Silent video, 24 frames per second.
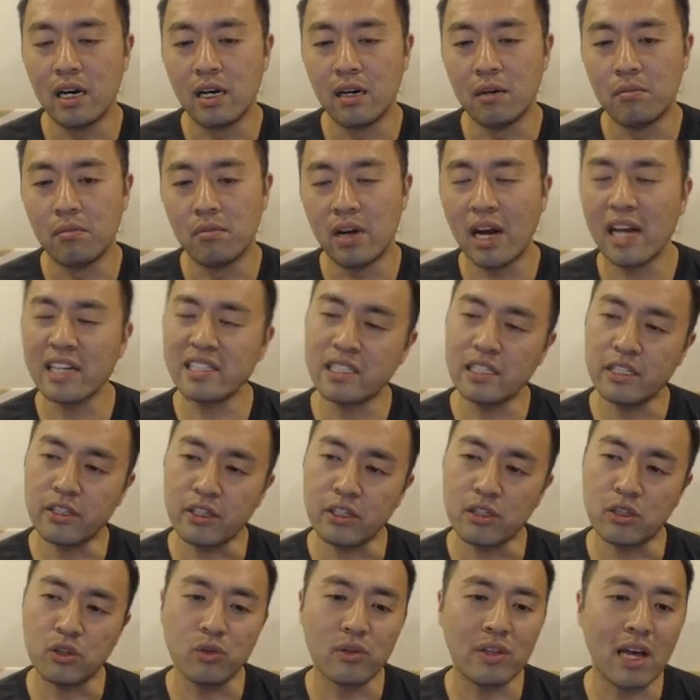Actually, you
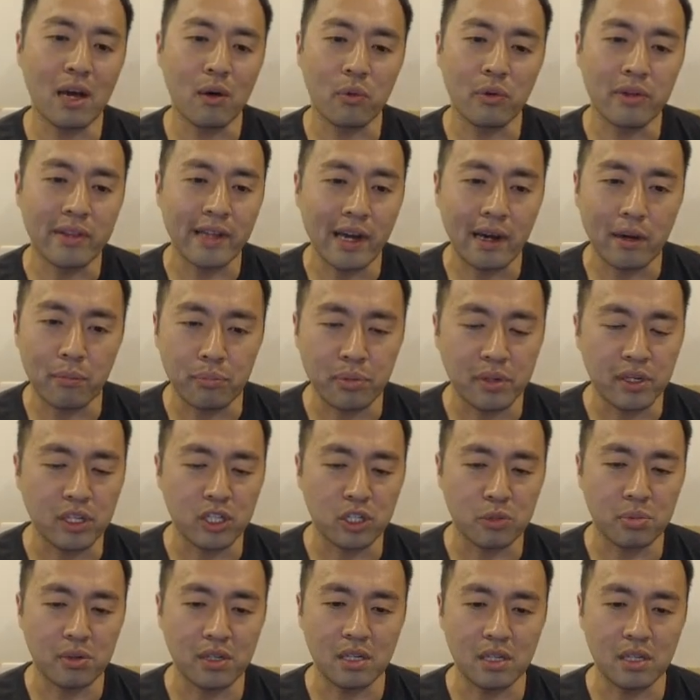could do that without
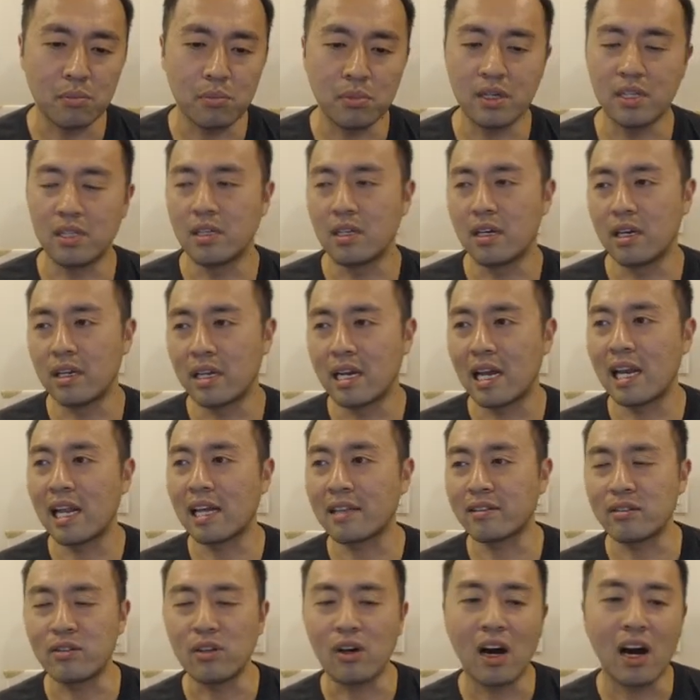PHP, but I like
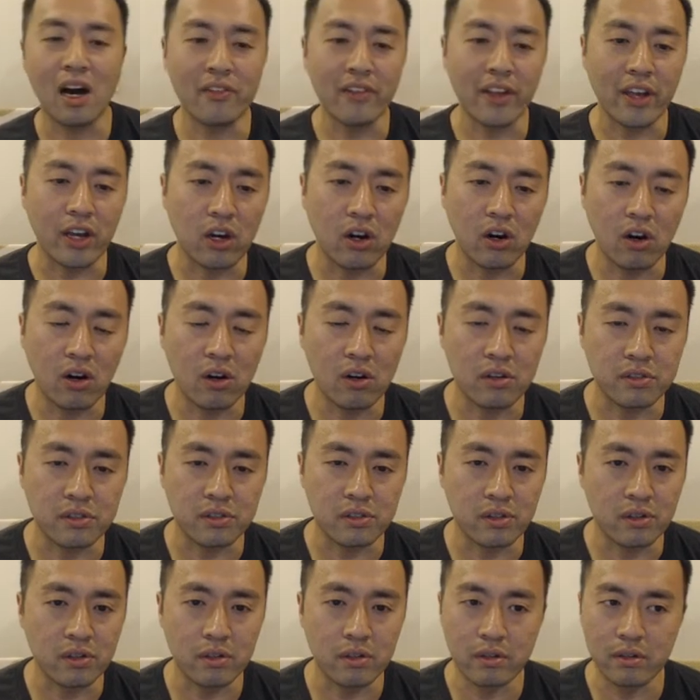to know how they call
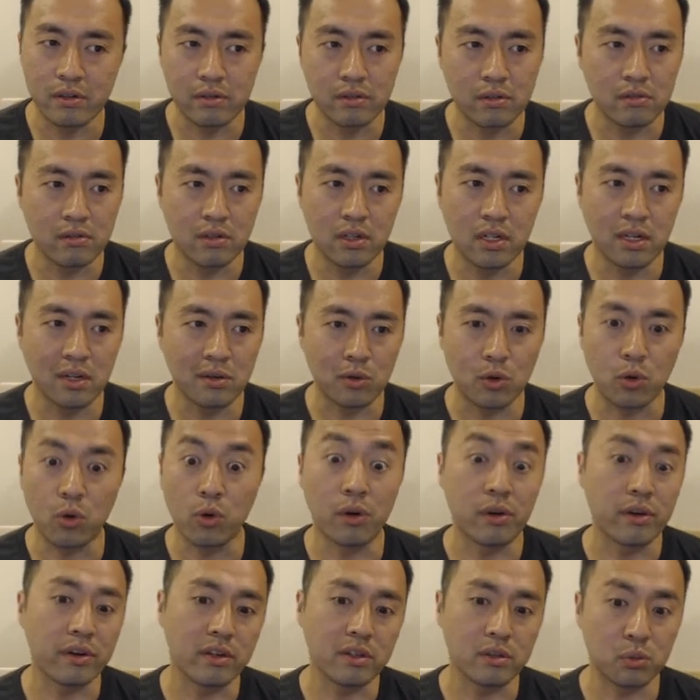certain
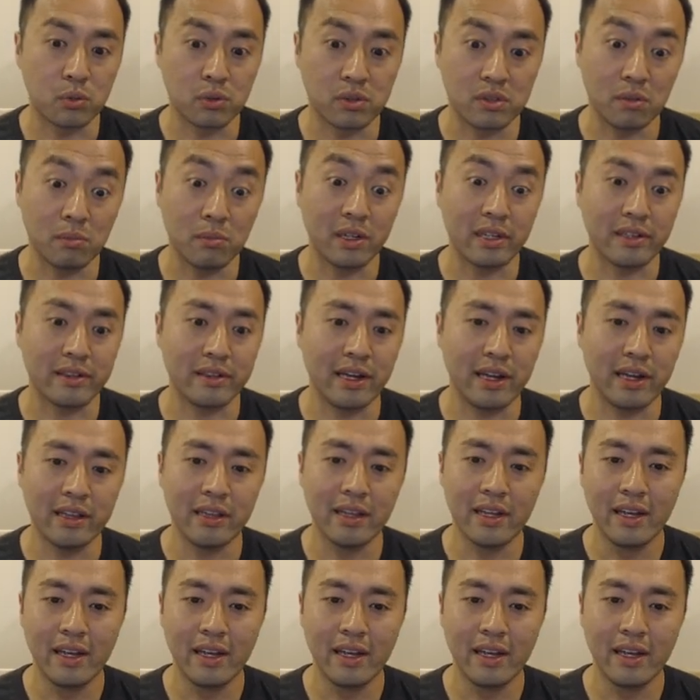queries or something like that.